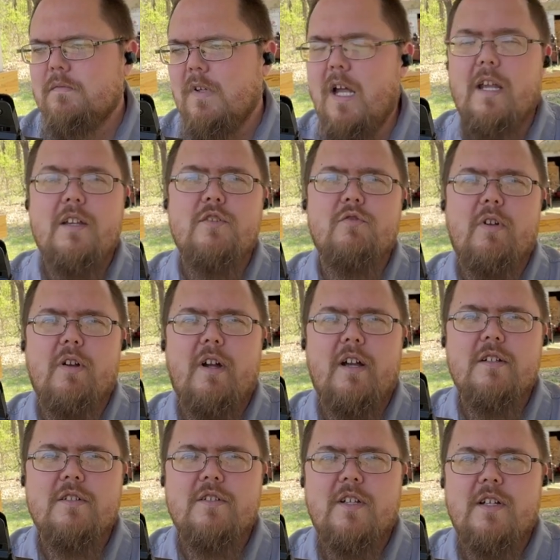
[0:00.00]
I enjoy
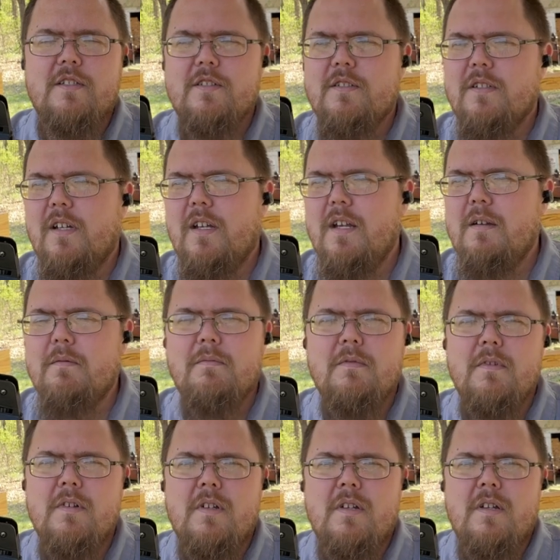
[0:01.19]
iron sights. I
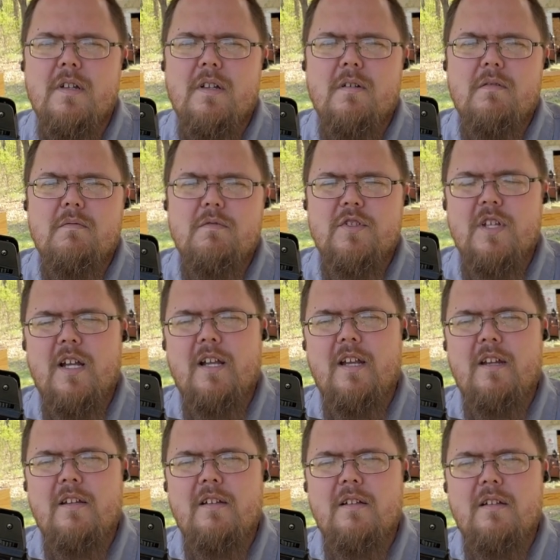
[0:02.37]
was not a
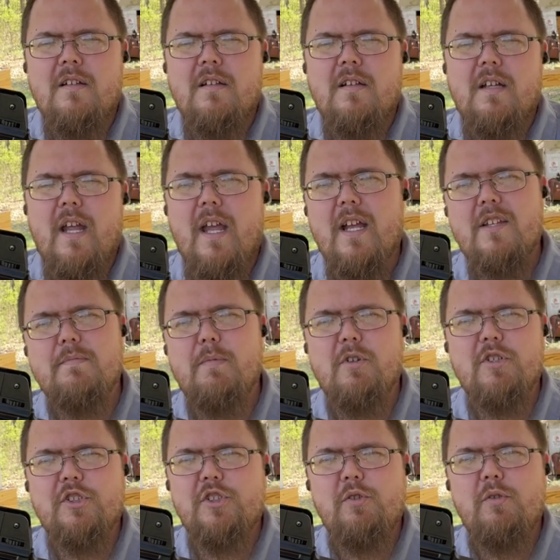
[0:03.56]
expert
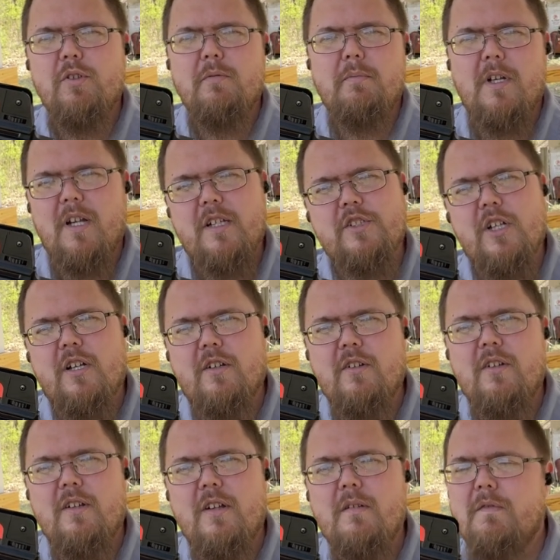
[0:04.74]
shooter, but I shot good
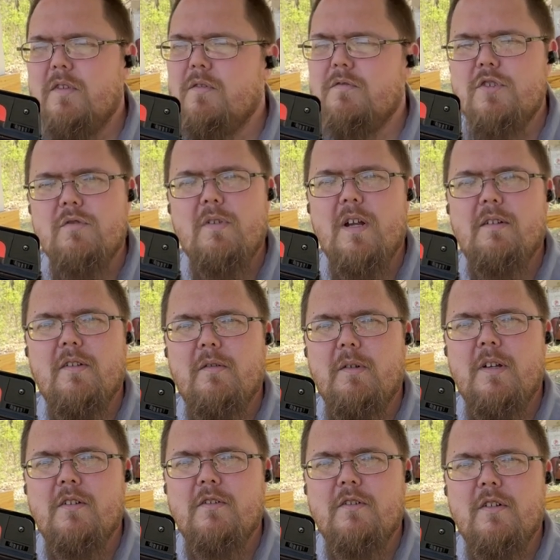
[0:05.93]
enough to shoot out to
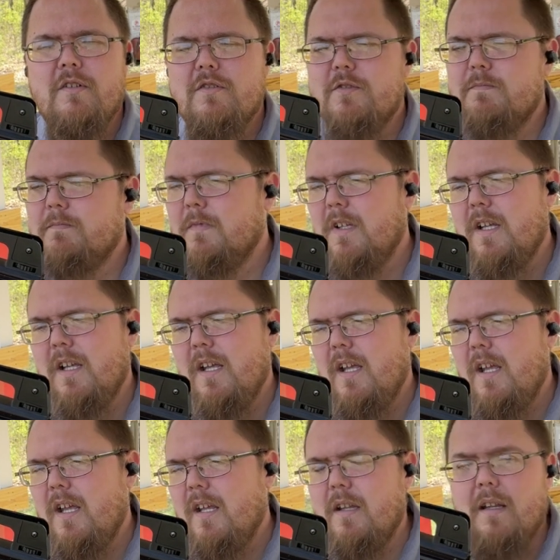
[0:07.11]
300 yards
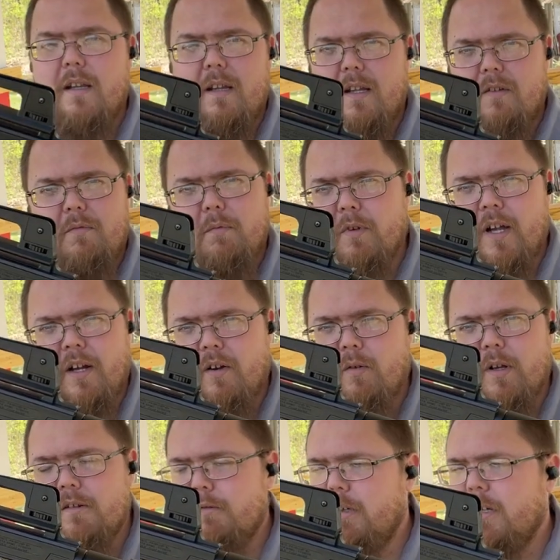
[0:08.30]
this will not go
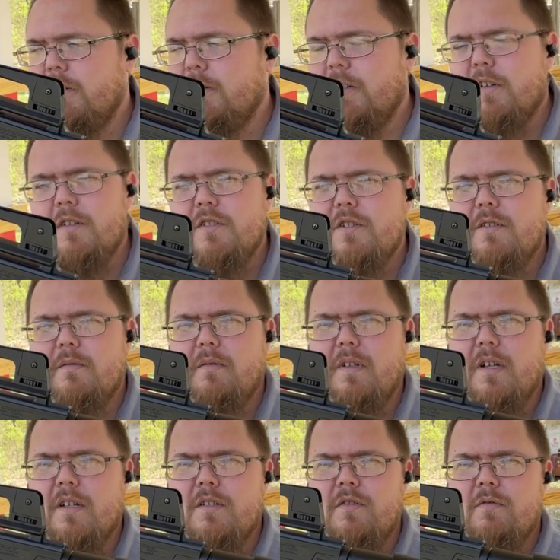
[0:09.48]
out 300 yards
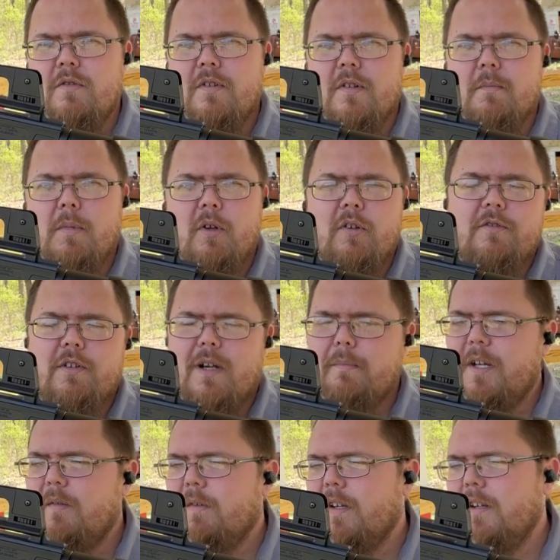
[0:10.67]
uh, due to the bullet drop and
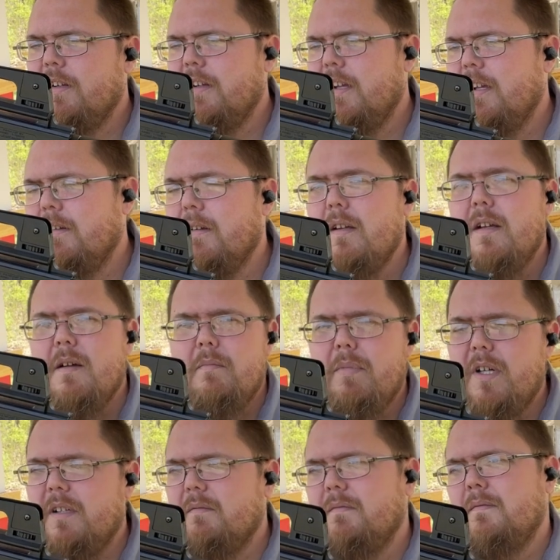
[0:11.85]
everything like that.
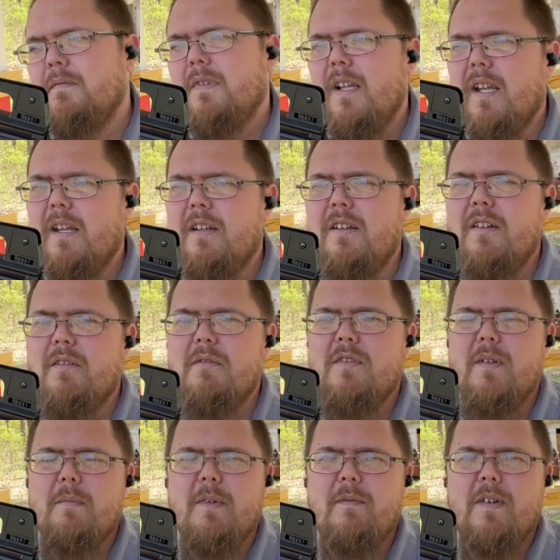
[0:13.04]
But hey, you know, it's
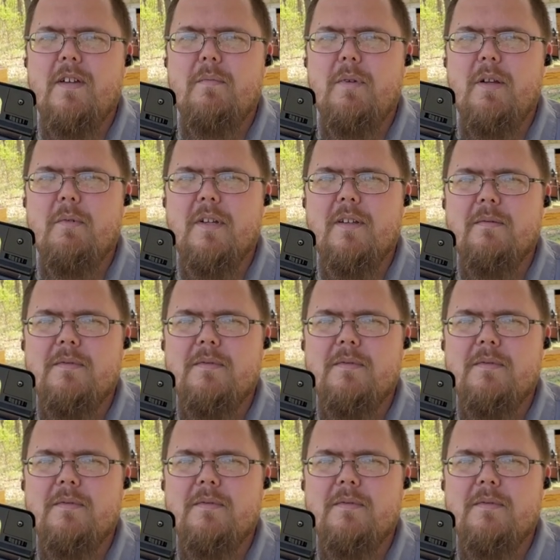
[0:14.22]
something fun to play with.